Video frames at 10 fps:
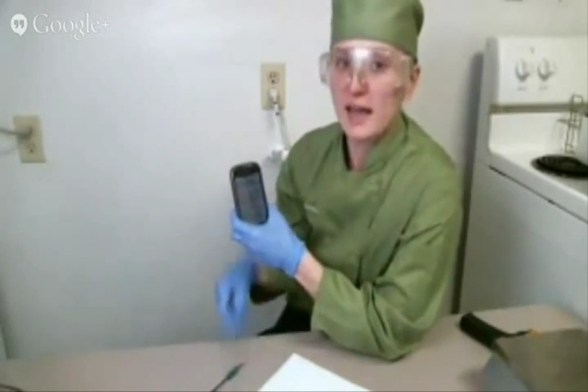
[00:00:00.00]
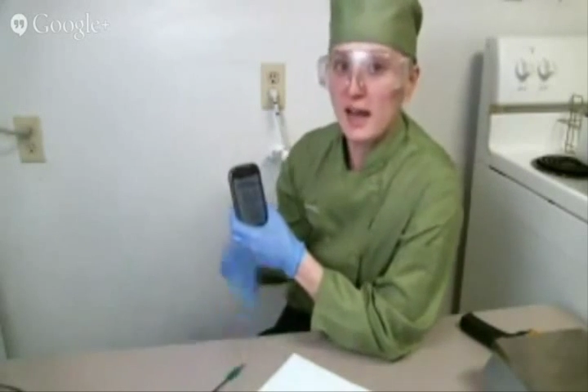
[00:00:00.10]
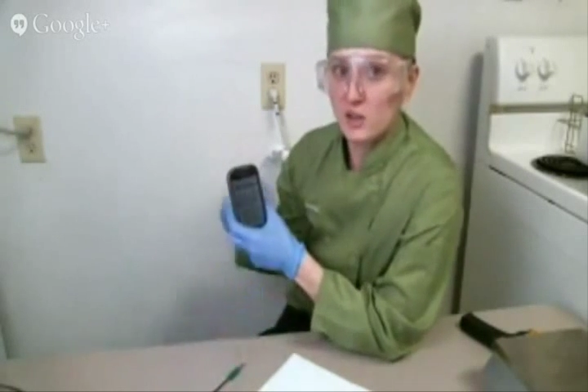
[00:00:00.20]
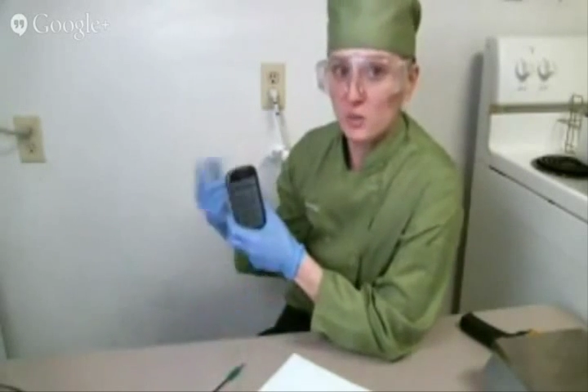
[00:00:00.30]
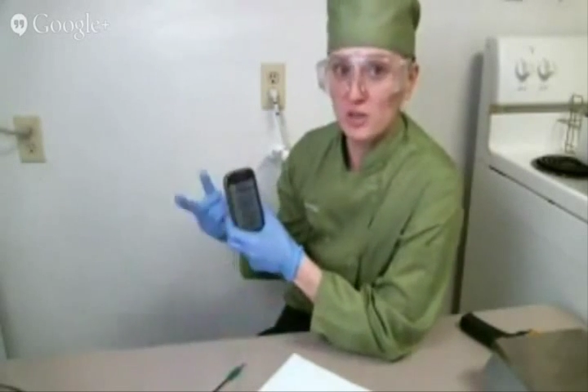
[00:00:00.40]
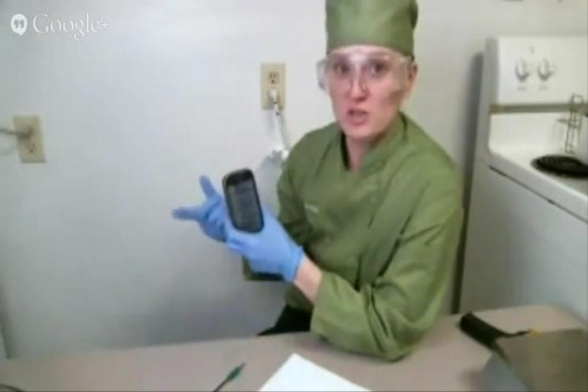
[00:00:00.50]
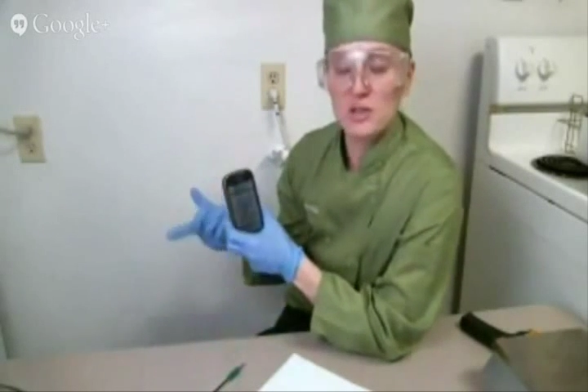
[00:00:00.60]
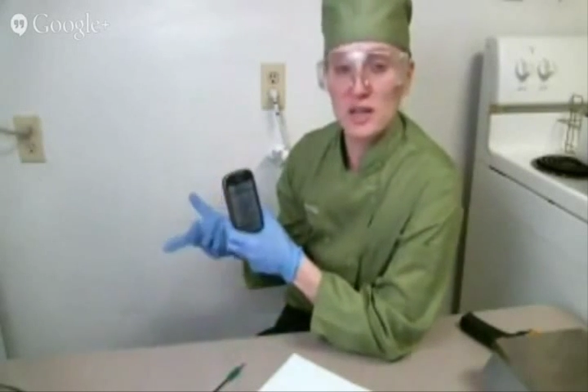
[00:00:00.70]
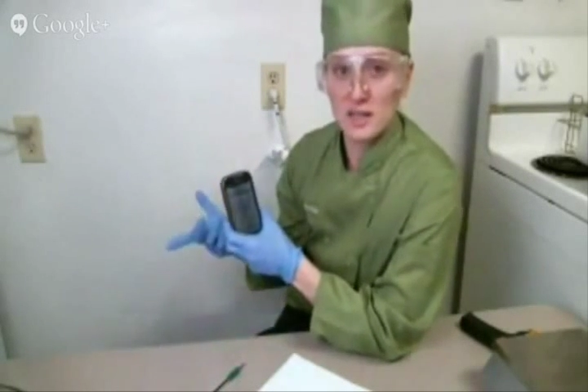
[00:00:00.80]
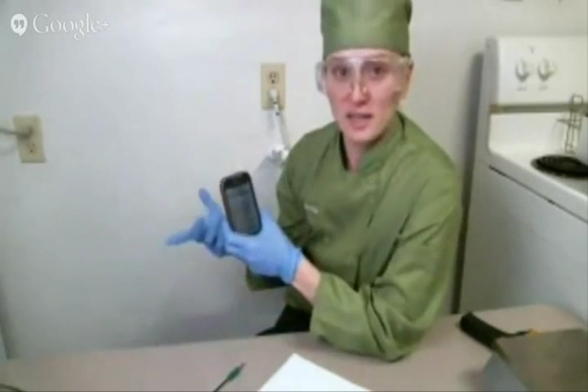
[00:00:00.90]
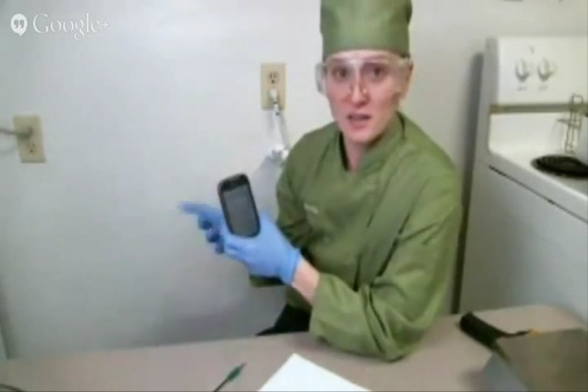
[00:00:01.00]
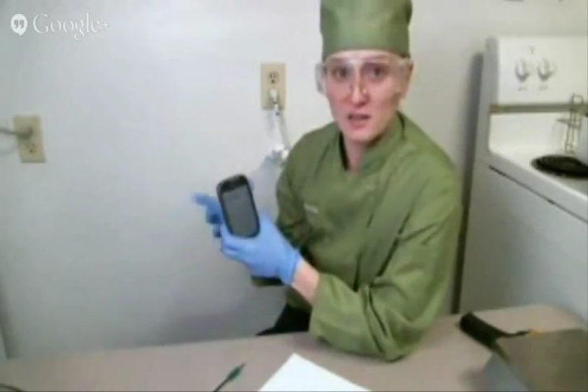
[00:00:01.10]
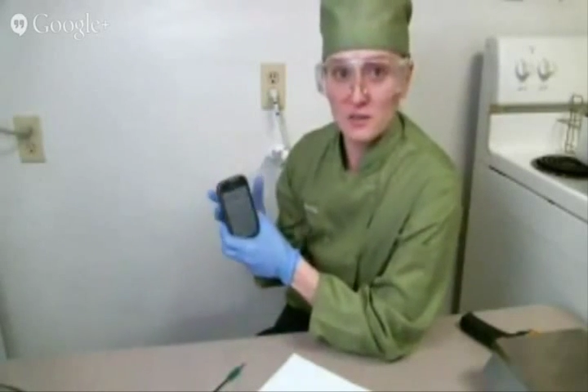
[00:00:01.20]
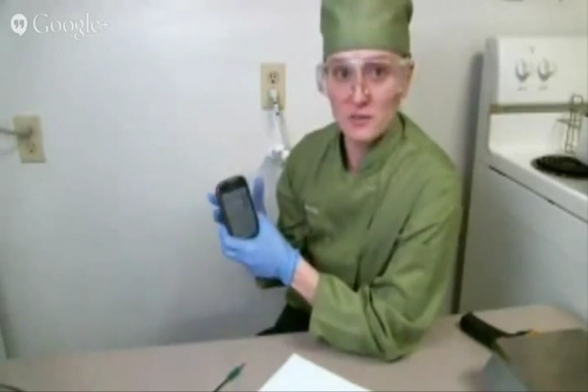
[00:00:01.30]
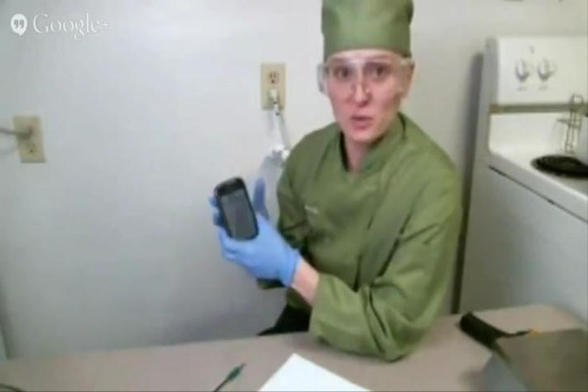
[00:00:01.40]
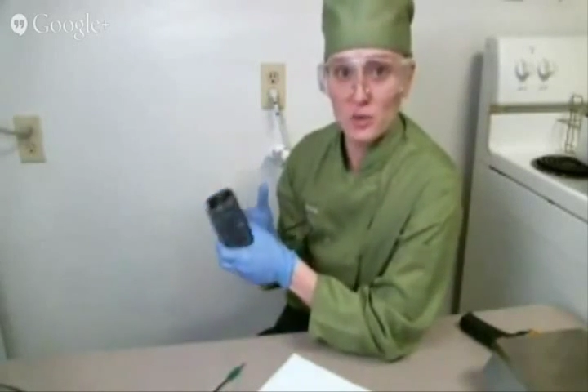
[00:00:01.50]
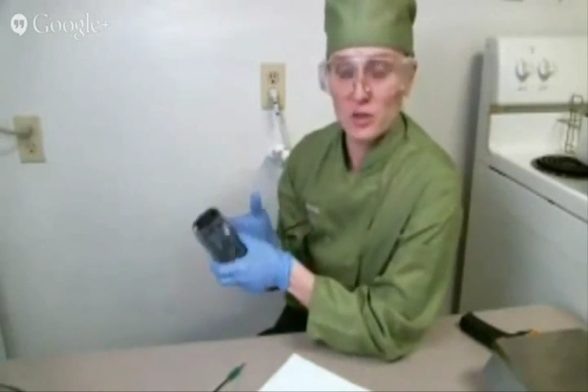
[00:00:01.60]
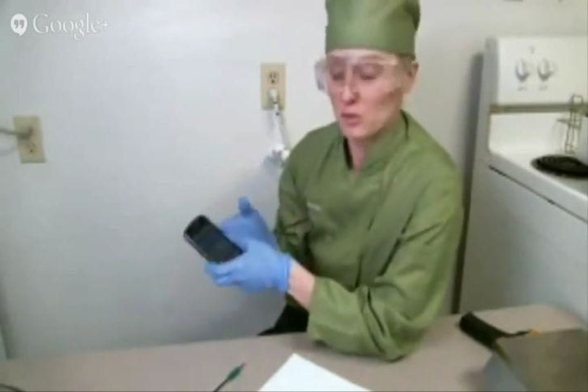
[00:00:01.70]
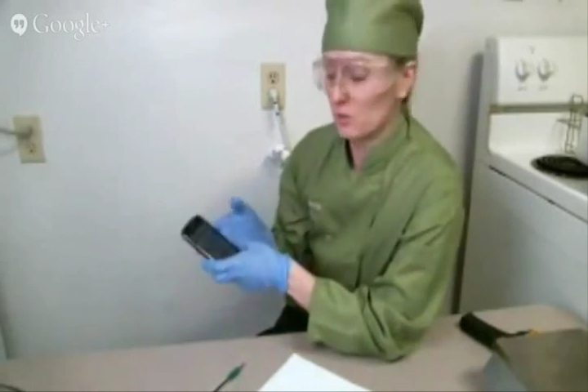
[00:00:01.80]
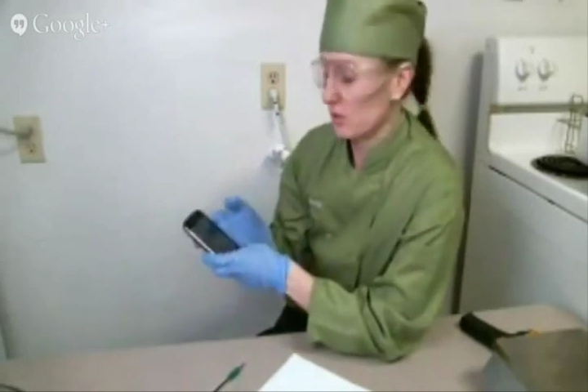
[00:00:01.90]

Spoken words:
And now you want to do that again for